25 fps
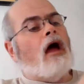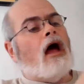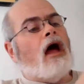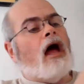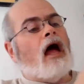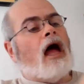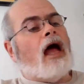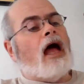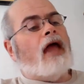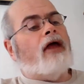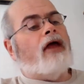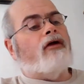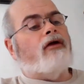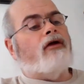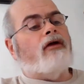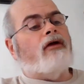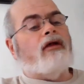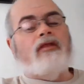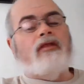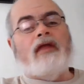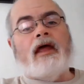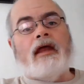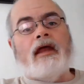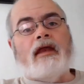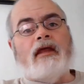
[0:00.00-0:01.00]

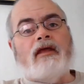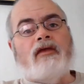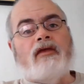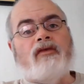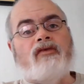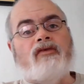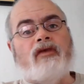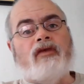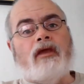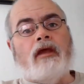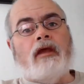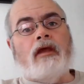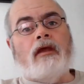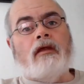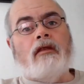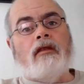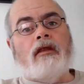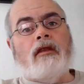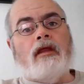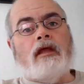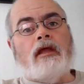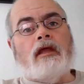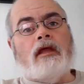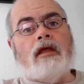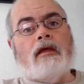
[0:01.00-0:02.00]
iron that is in
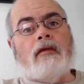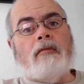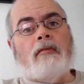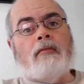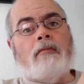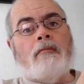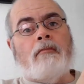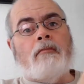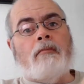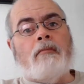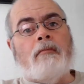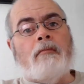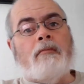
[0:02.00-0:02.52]
the